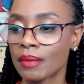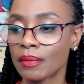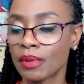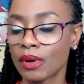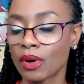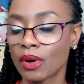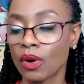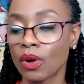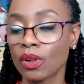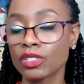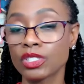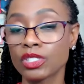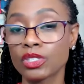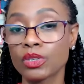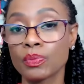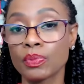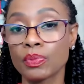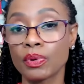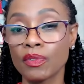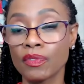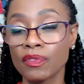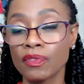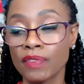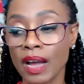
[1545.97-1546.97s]
but also
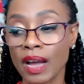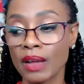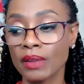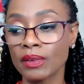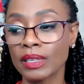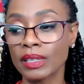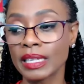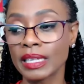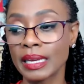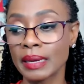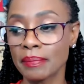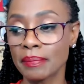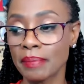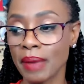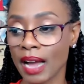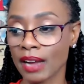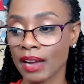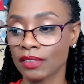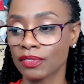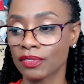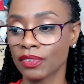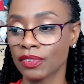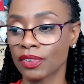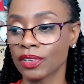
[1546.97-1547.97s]
profoundly
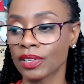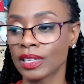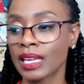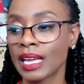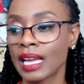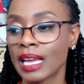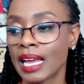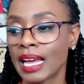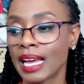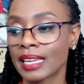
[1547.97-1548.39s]
impactful